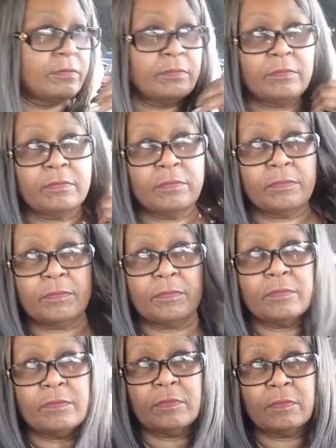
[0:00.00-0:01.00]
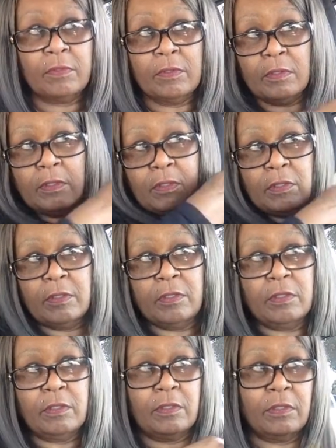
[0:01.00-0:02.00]

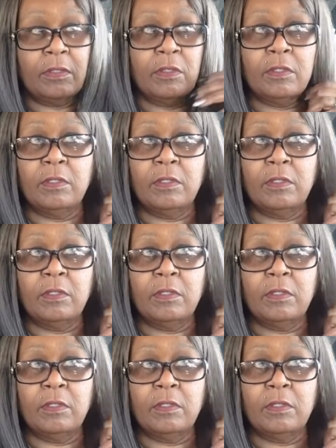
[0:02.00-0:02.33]
(silence)